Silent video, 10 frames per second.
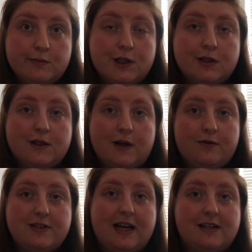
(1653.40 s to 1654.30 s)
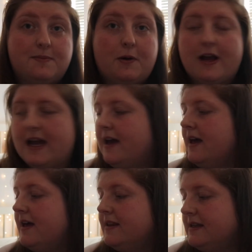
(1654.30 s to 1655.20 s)
so I obviously had to buy it.
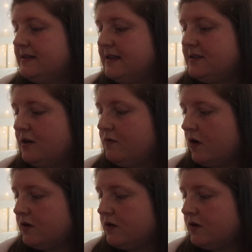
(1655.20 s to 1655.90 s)
This is the